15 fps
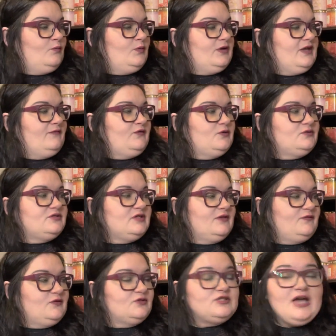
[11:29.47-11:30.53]
if you
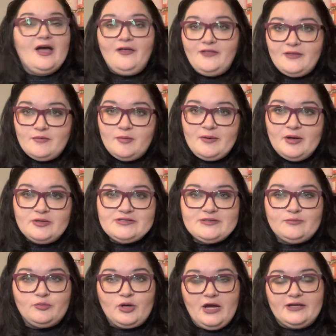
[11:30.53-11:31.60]
if you tell them about
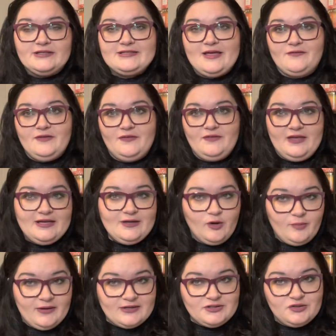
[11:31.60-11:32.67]
some products and then they go
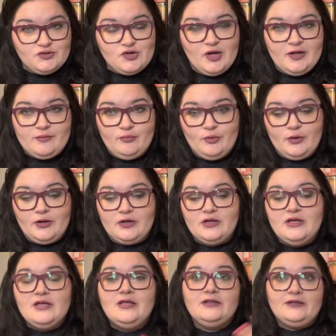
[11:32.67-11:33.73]
back to the drawing board
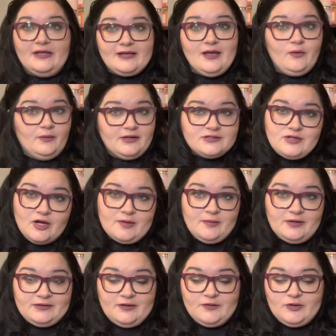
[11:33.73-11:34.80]
like I want to talk about
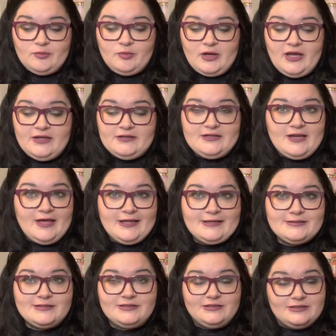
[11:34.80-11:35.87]
another brand
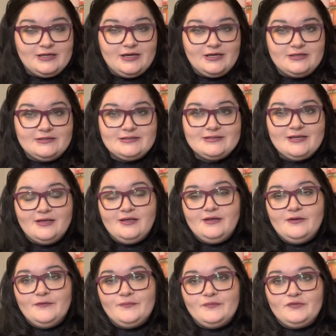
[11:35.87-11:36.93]
next, does,
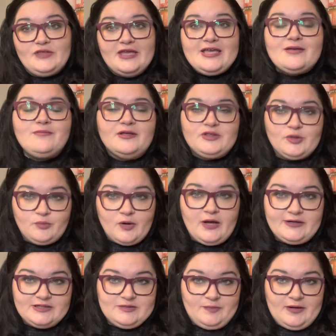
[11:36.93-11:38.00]
they can make their
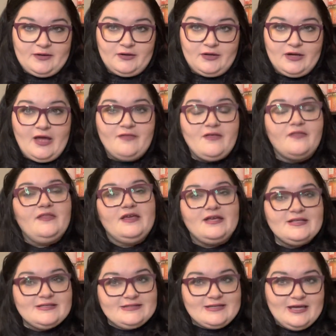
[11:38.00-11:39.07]
product better. And then they
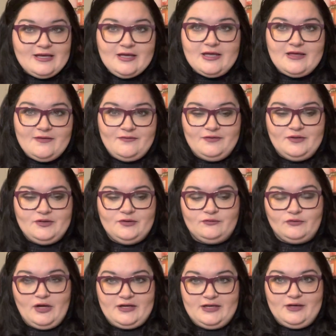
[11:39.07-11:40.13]
could stay in the
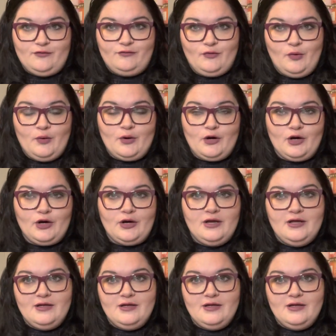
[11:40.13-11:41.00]
running for,